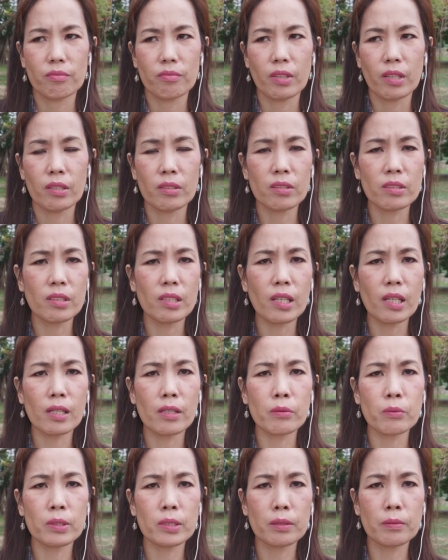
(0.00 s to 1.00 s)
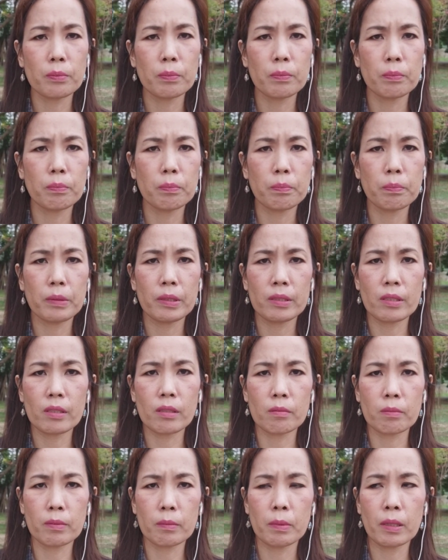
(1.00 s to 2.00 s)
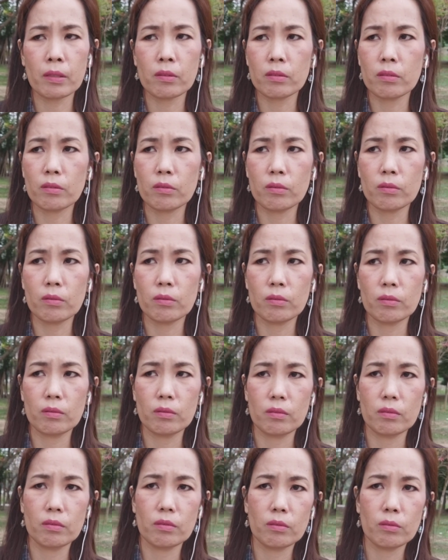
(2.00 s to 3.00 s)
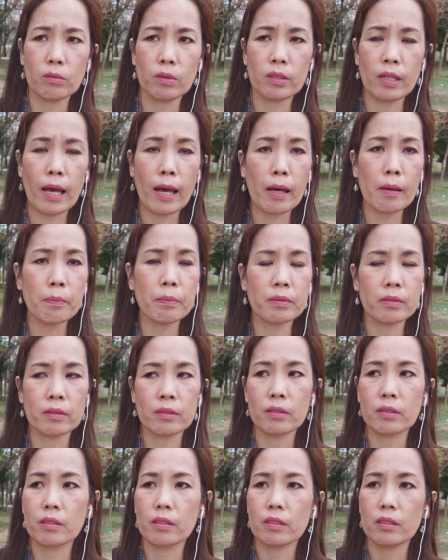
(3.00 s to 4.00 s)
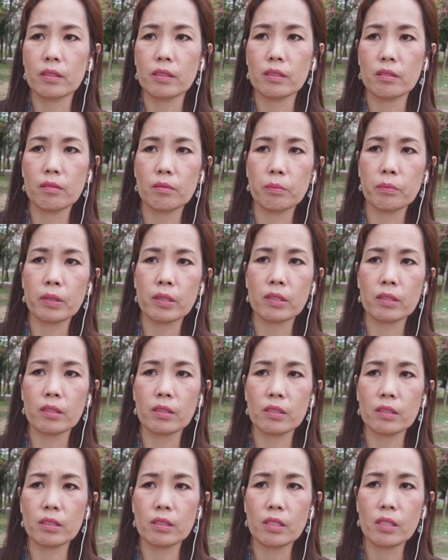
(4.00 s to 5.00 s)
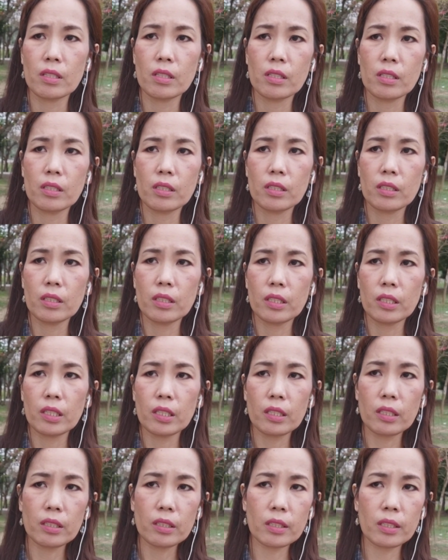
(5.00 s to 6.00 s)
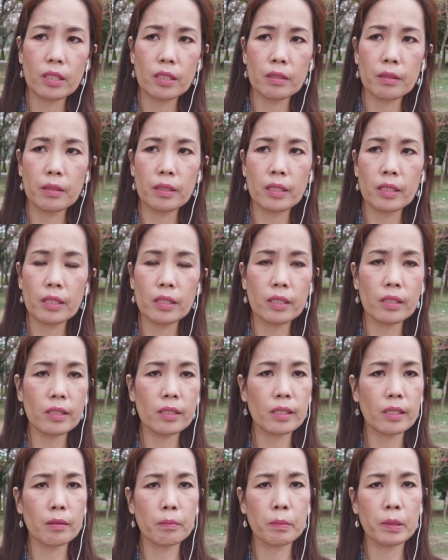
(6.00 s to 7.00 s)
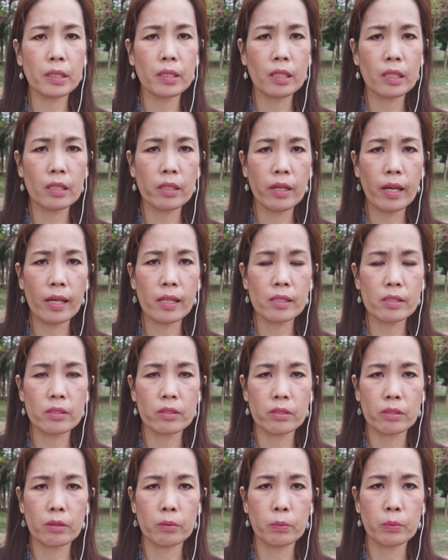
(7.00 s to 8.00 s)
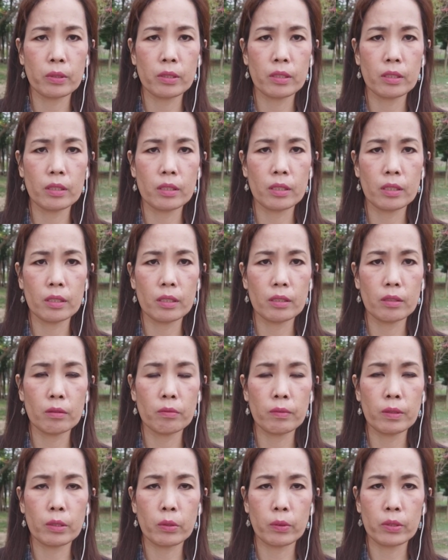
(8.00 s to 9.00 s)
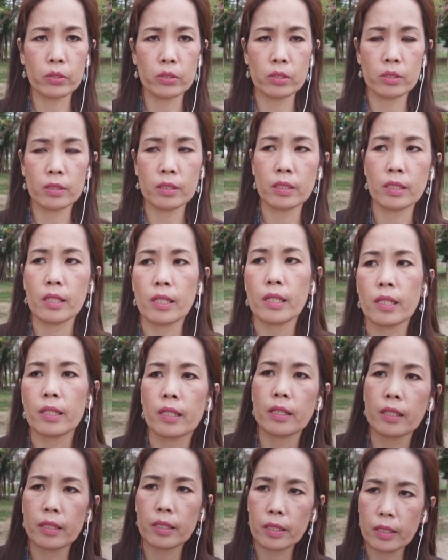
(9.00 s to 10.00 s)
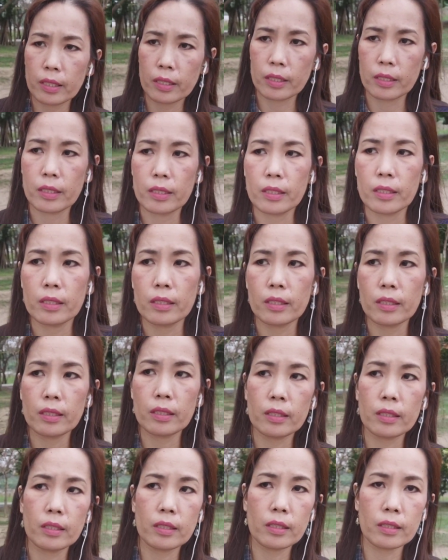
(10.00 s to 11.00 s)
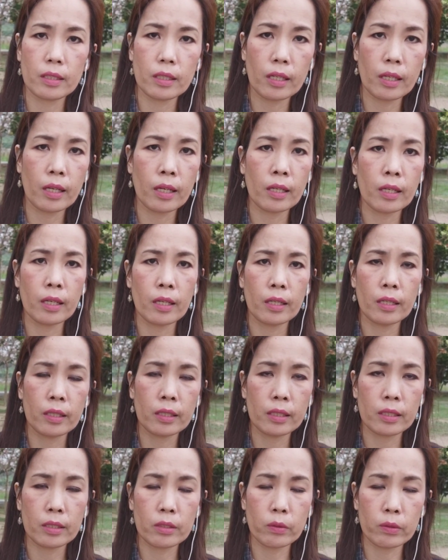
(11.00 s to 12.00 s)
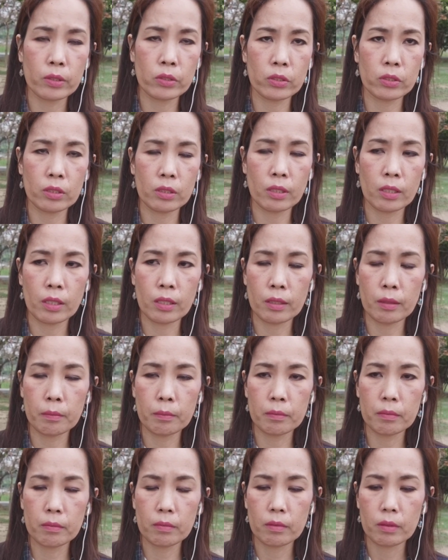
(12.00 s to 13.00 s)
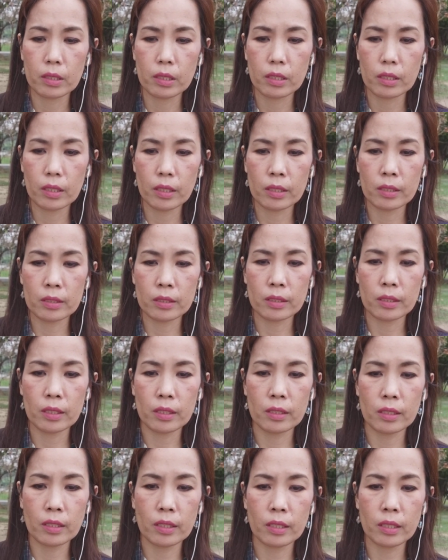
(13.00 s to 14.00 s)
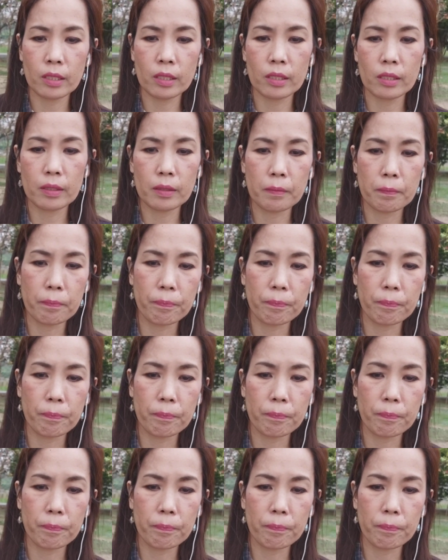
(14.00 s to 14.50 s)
honestly, I was pissed off about what happened because he didn't give he didn't give me clear answer what the of the questions that I I questioned him. Instead, he